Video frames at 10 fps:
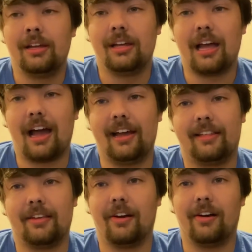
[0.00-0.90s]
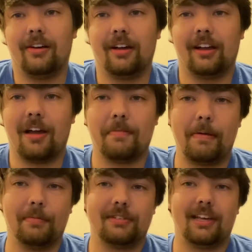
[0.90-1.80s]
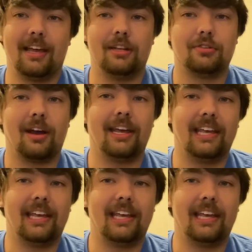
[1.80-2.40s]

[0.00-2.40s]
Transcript: I saw a couple people say try